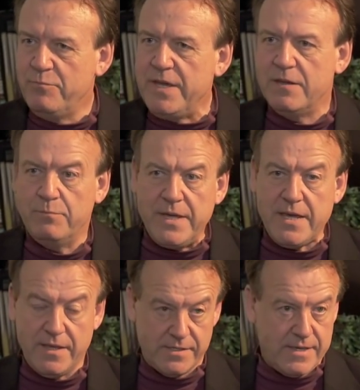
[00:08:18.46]
be at
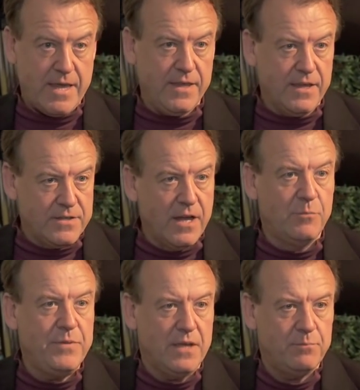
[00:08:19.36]
peace and the
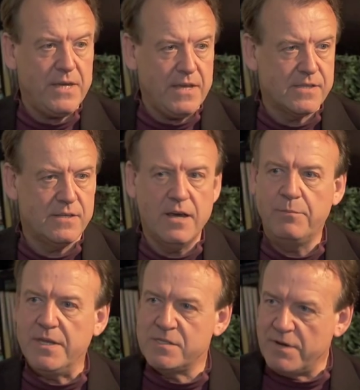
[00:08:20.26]
adult be at peace and
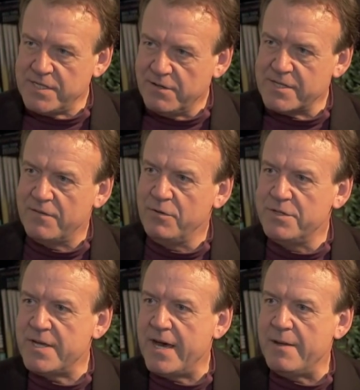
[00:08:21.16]
not be stressing yourself all
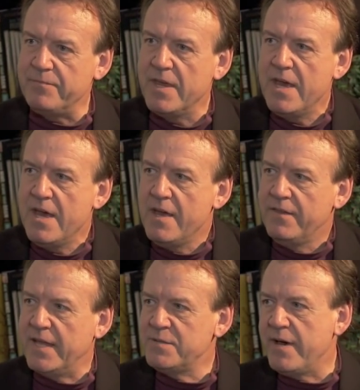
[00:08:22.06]
the time.
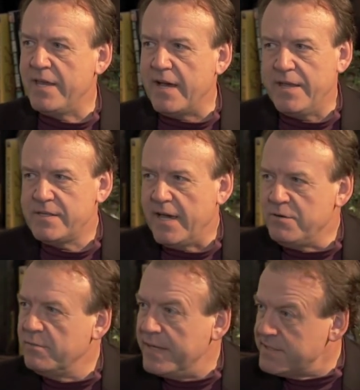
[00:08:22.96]
That's why I, I
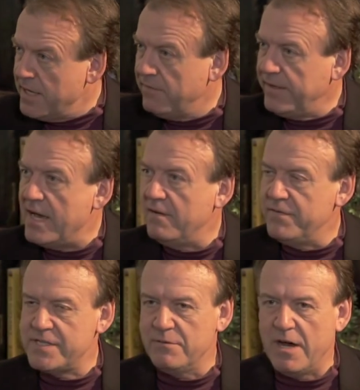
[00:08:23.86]
talk about self
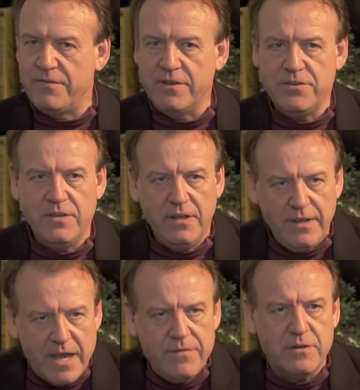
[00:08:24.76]
love so often.
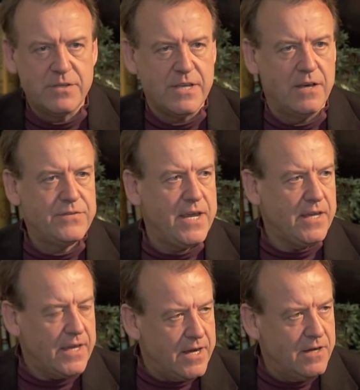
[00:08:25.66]
Love yourself,
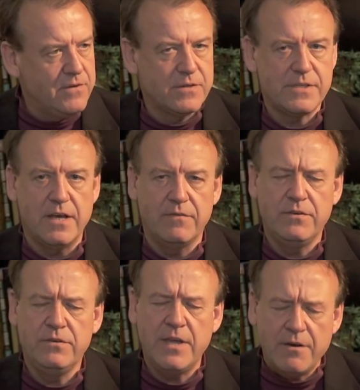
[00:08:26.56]
take care of yourself,
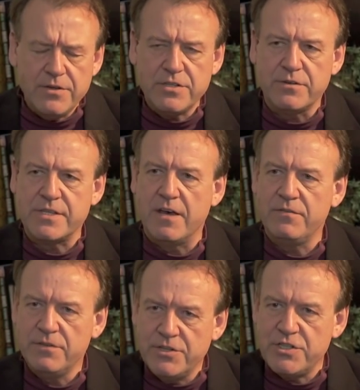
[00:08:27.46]
nourish
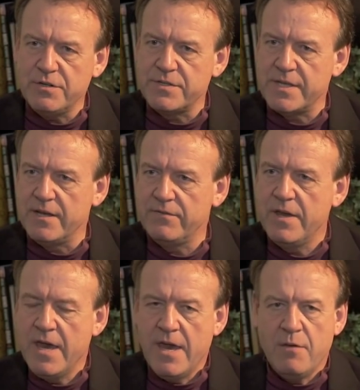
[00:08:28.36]
yourself, nurture yourself.
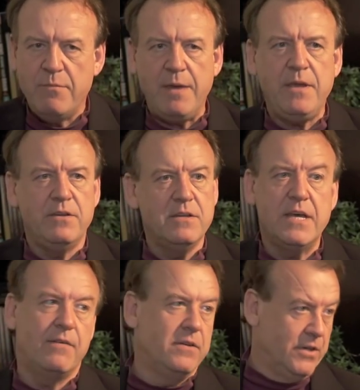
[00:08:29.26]
Maybe you didn't
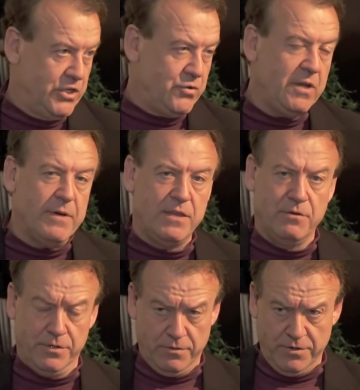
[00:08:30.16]
have a nurturing mother
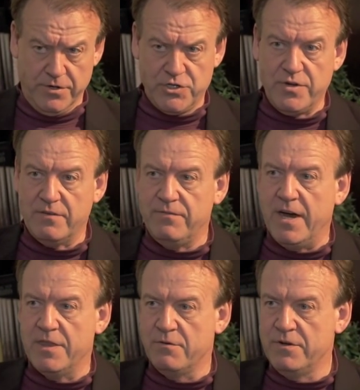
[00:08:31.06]
or, or nurturing
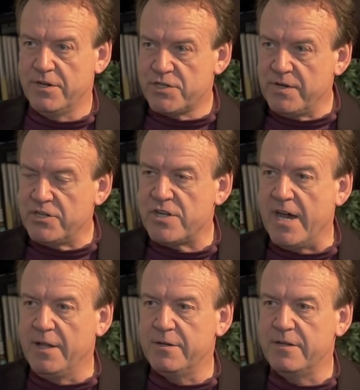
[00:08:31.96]
father or nurturing
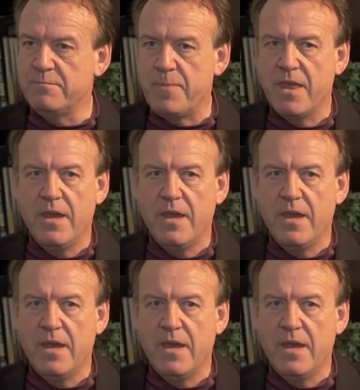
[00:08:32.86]
childhood.